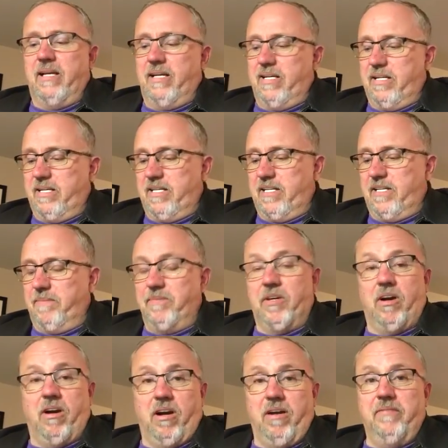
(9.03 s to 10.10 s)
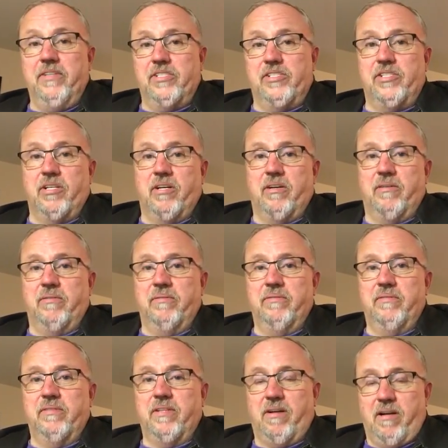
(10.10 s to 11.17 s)
The Harvest Show.
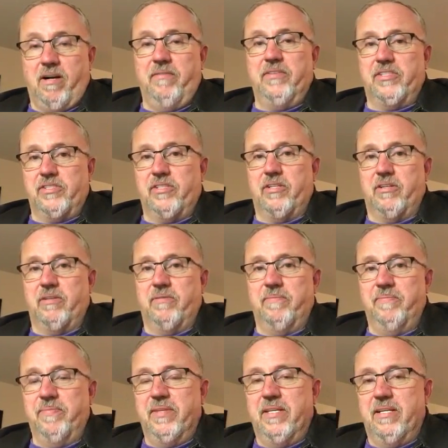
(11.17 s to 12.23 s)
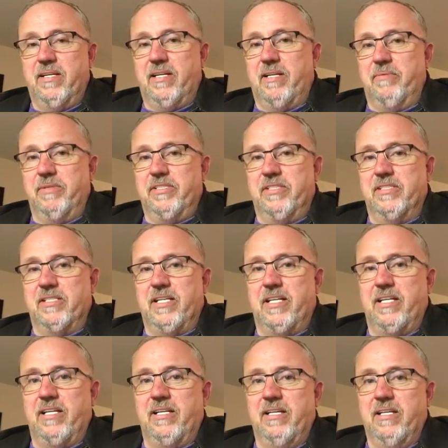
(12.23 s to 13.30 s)
The Harvest Show, which is
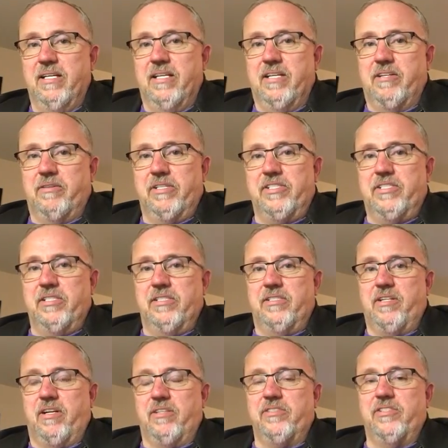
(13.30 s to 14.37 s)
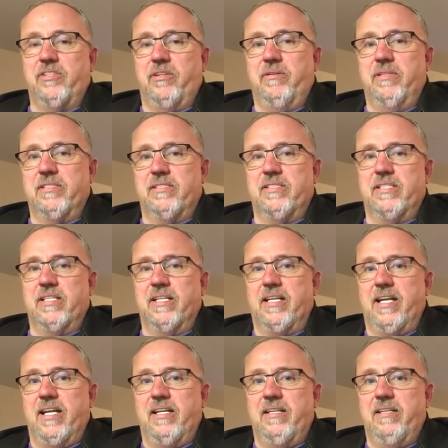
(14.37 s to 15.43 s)
a Christian talk show. It's
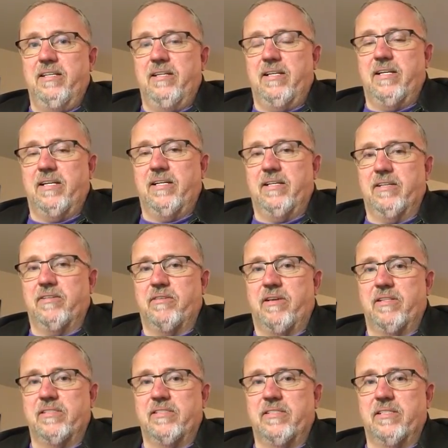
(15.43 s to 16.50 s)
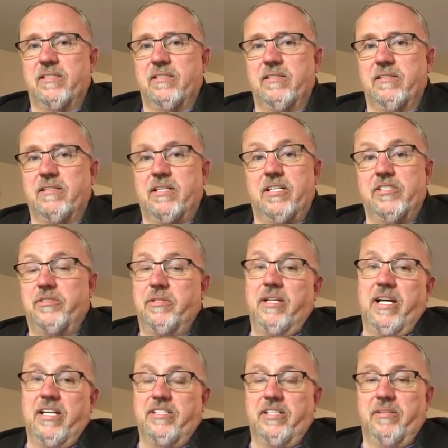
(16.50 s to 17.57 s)
syndicated across the
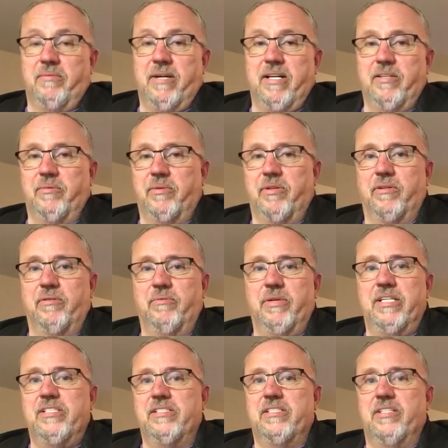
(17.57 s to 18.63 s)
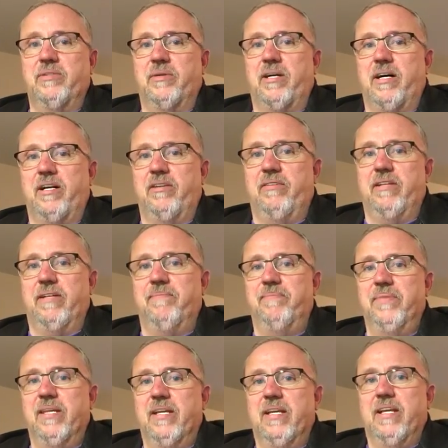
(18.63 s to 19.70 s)
country, actually around the world. It reaches into
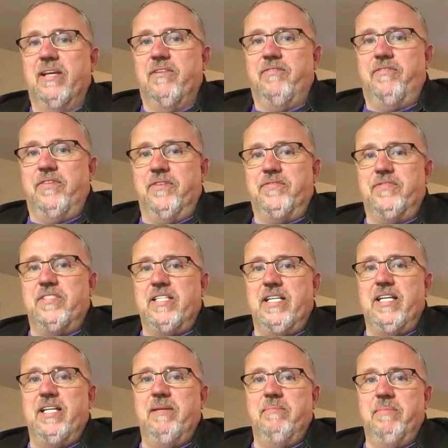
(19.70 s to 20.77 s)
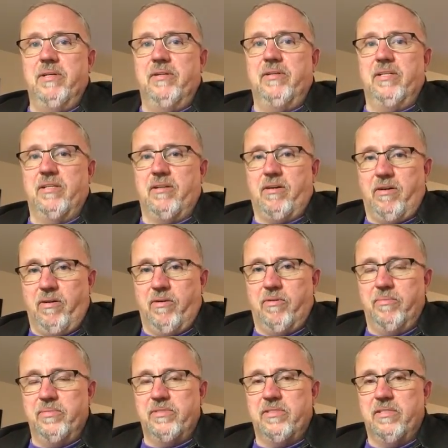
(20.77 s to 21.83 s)
115 million
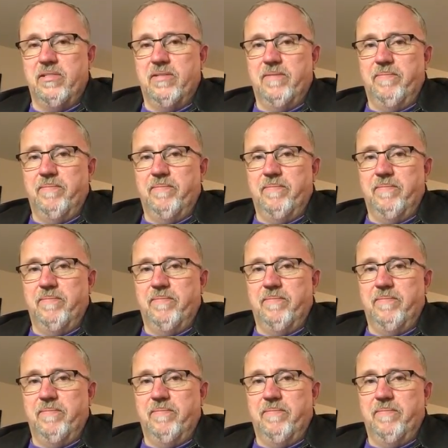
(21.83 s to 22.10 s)
homes.